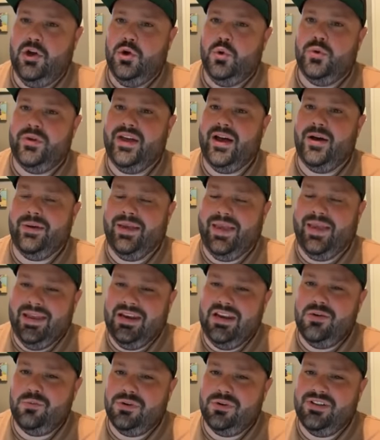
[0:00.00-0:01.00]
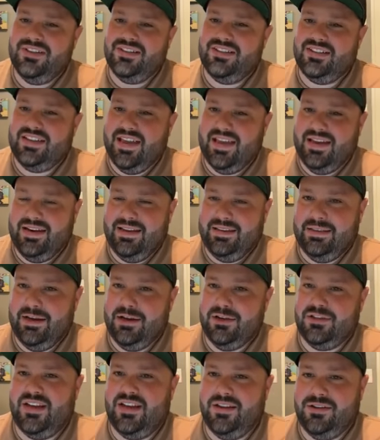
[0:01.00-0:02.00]
without anyone standing
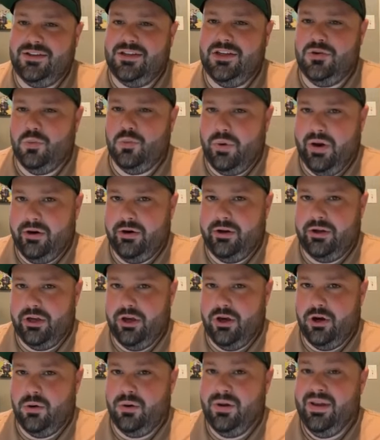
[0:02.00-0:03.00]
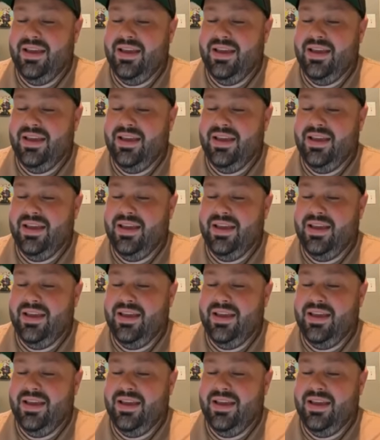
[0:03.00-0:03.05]
there telling you where to go.